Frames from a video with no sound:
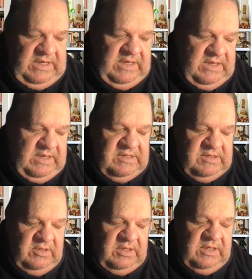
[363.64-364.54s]
that it's
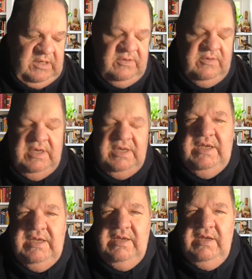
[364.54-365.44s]
not going to do
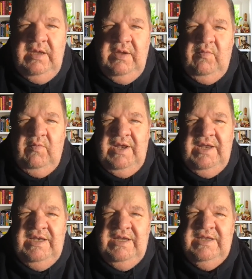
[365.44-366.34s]
anyone
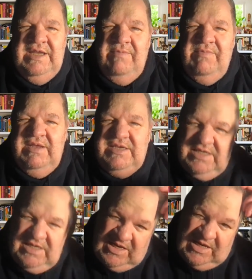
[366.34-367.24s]
any damage
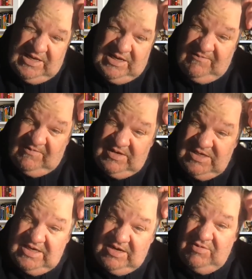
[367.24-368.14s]
uh, if you
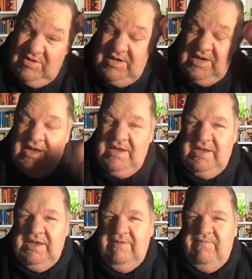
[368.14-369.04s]
share it, uh,
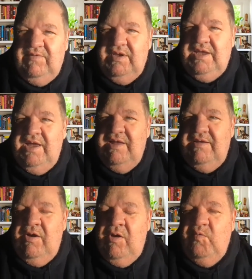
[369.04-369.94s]
if you can't
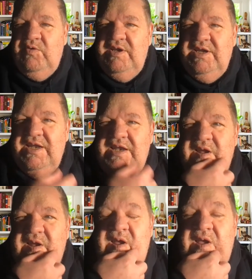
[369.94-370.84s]
hold it in.
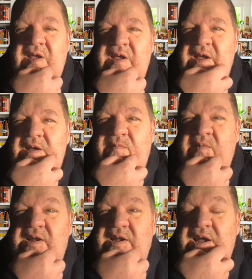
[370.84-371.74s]

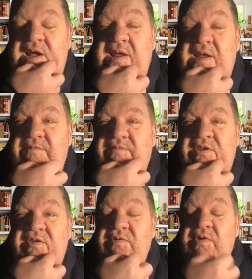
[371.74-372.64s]
But uh, if you
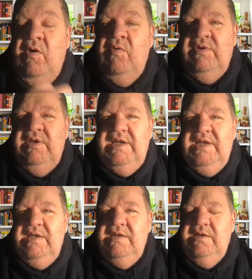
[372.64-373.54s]
do hold it
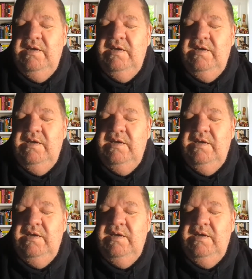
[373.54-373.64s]
in,